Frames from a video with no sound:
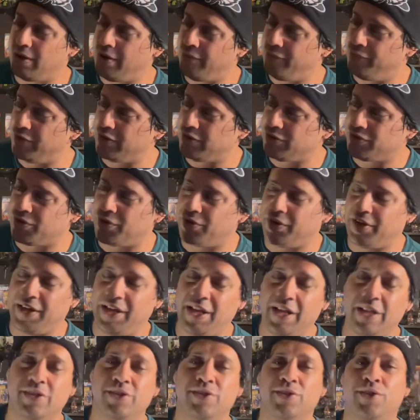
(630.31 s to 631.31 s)
if it's going to
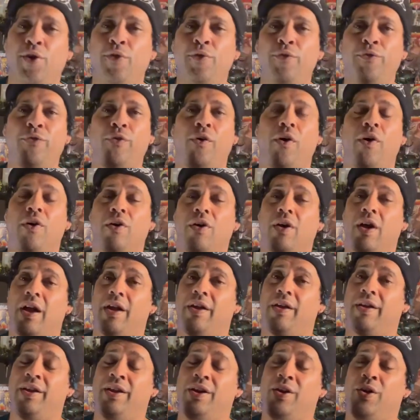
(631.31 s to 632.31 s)
hit. So far,
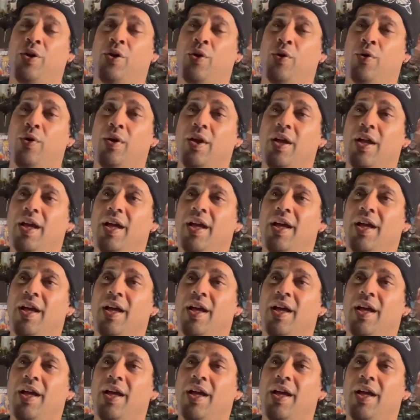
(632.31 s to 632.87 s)
I, you know,